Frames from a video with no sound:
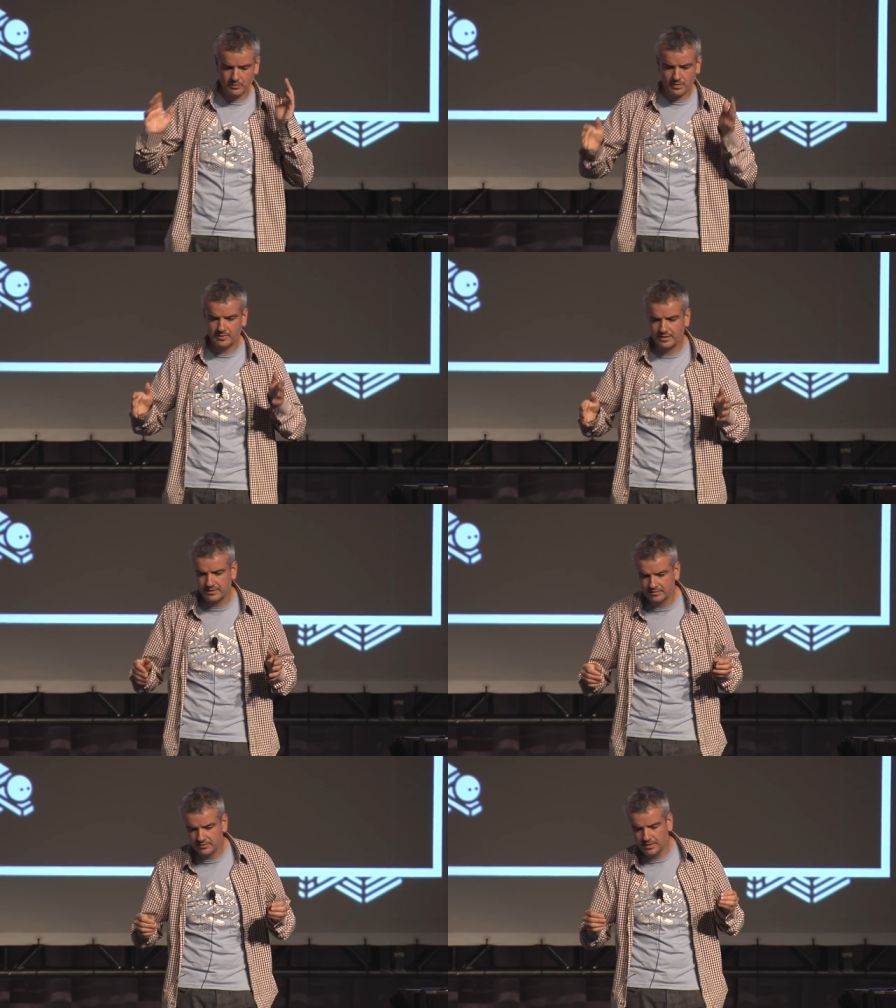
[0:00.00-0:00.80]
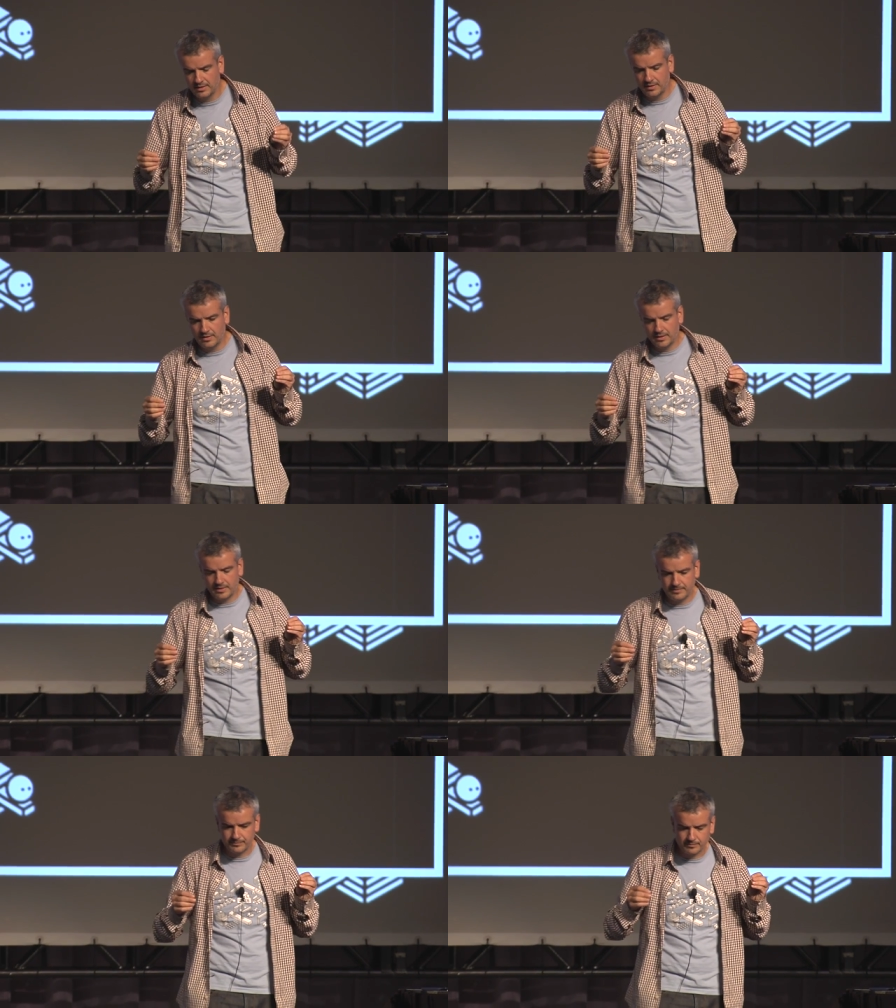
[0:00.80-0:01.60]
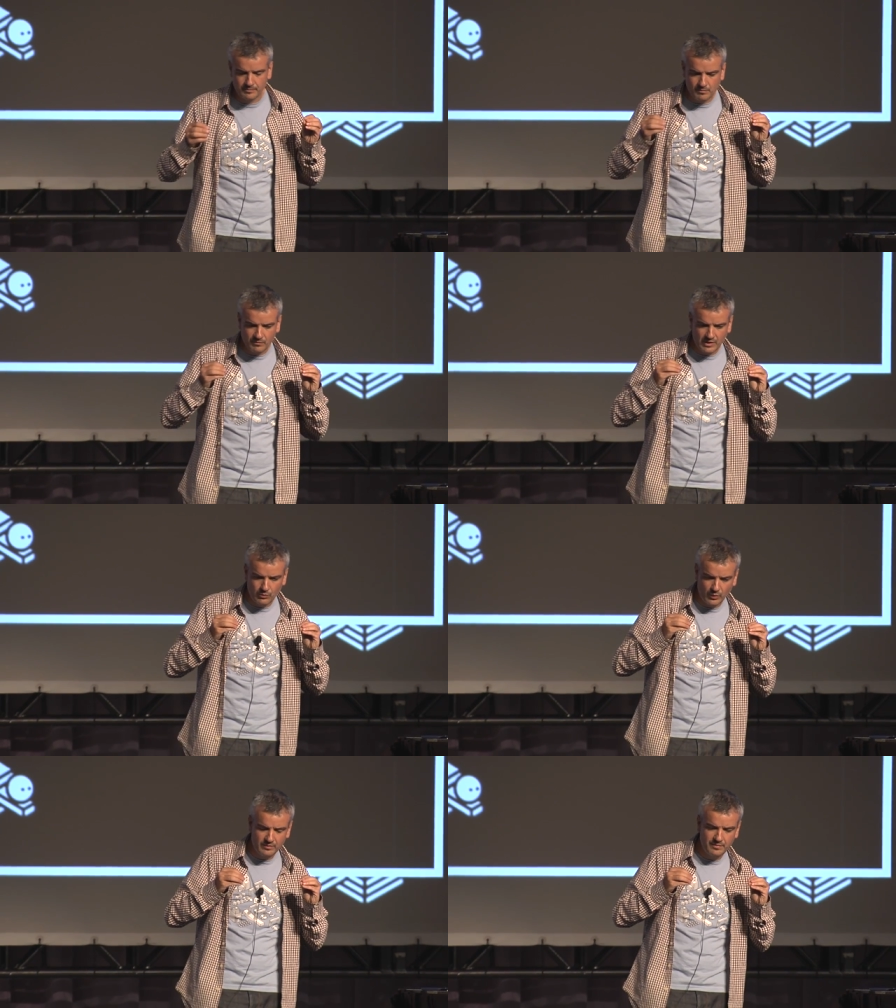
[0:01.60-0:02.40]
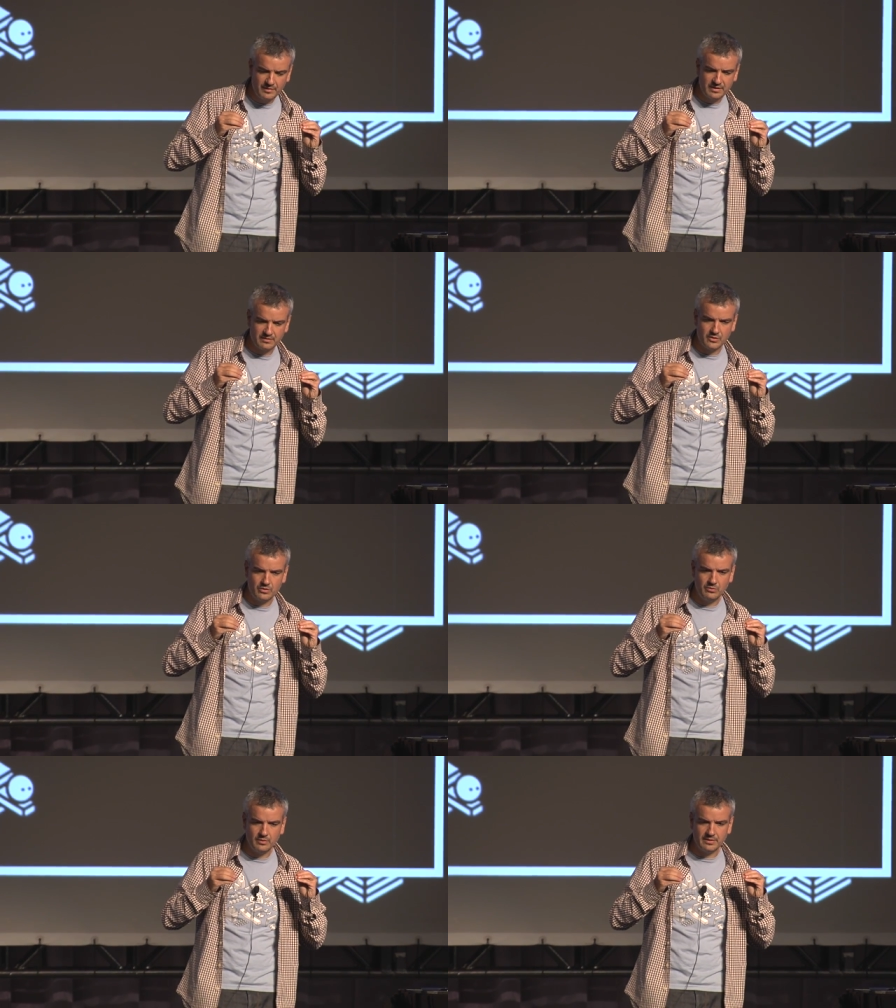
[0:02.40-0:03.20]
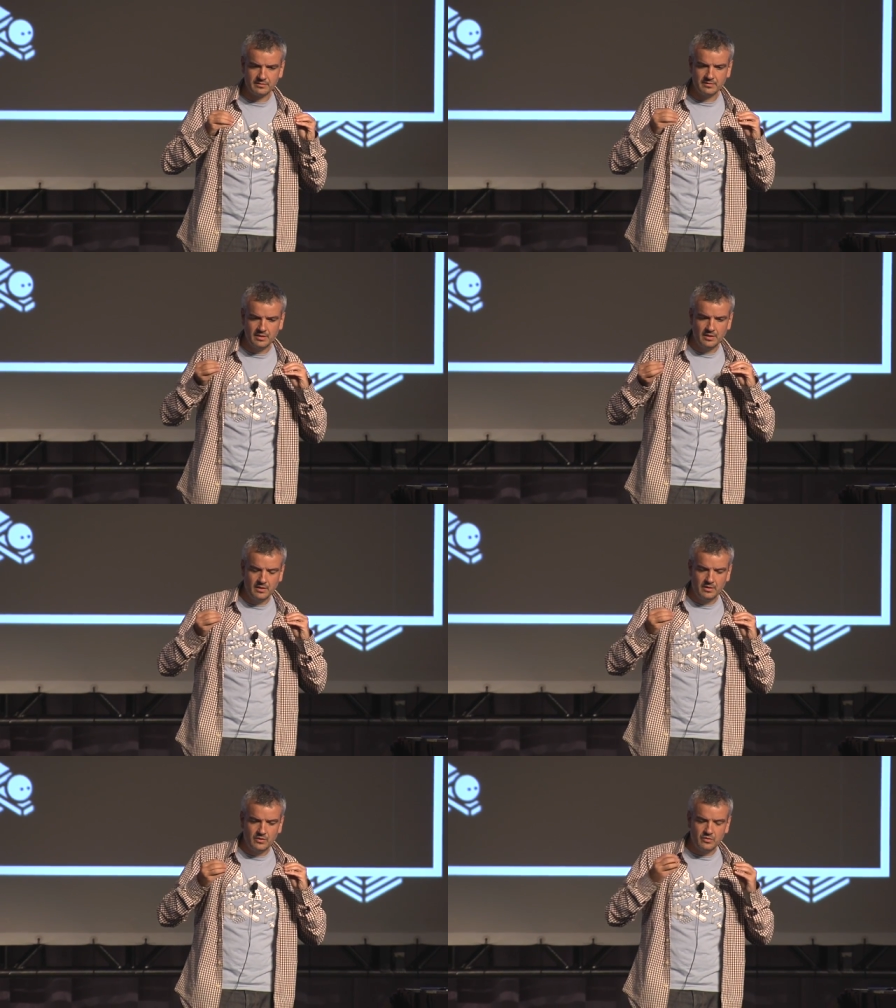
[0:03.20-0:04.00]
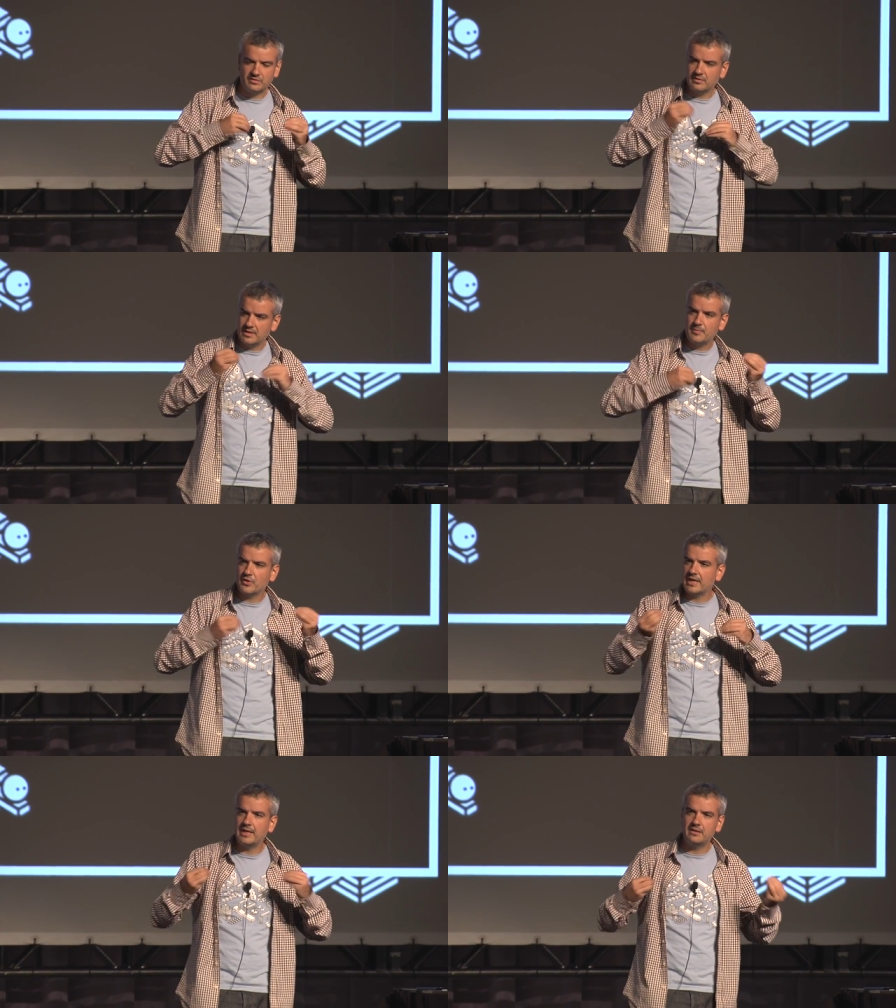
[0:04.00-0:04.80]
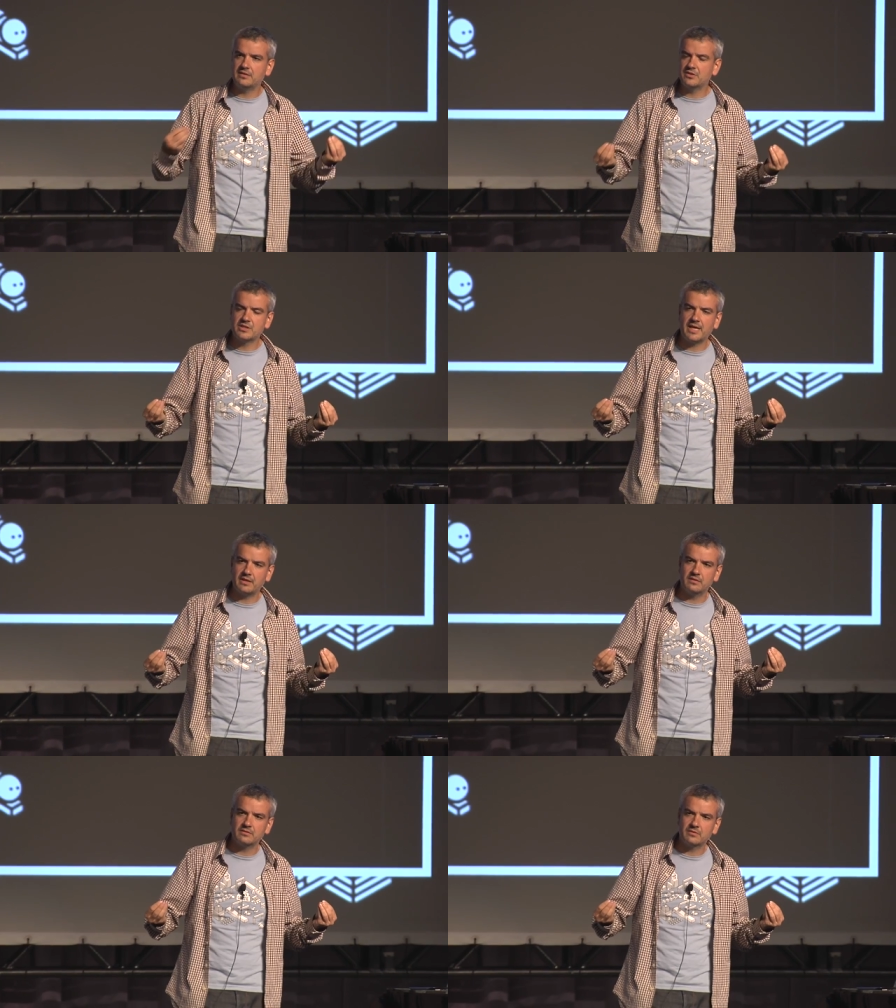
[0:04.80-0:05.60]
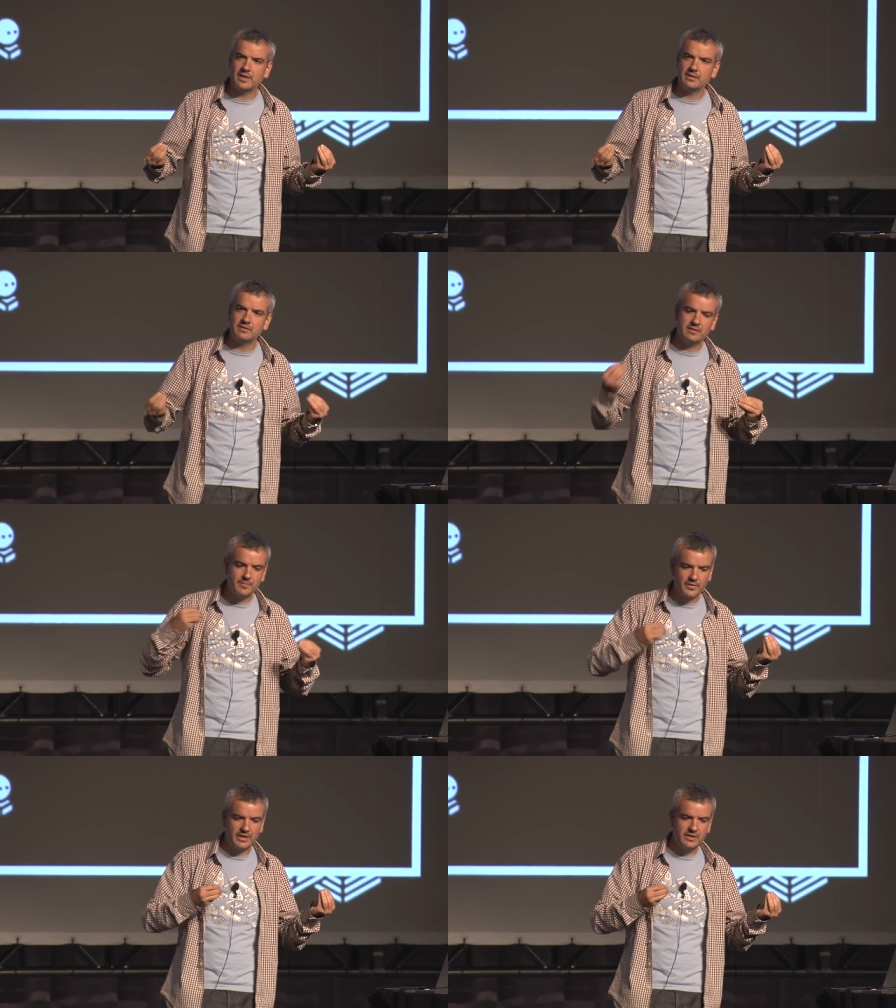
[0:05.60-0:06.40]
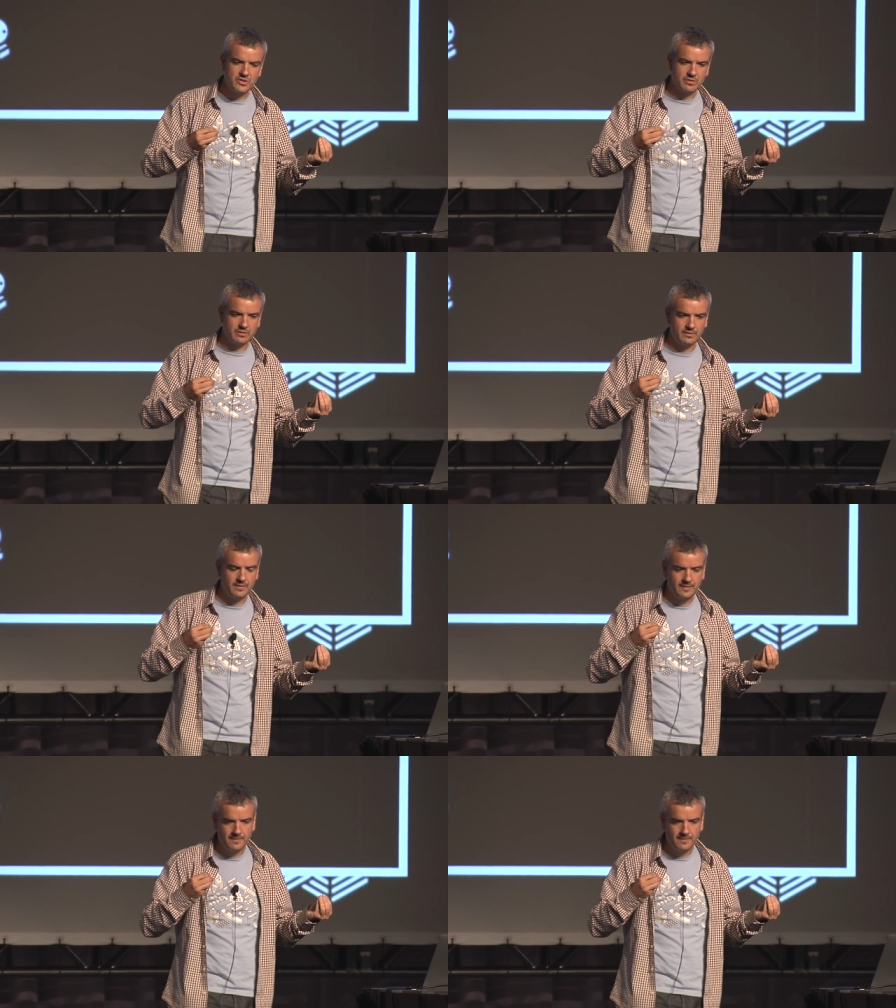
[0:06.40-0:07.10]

whatever it is. One of the things that you do is you start deprecating these channels, right? This deprecation,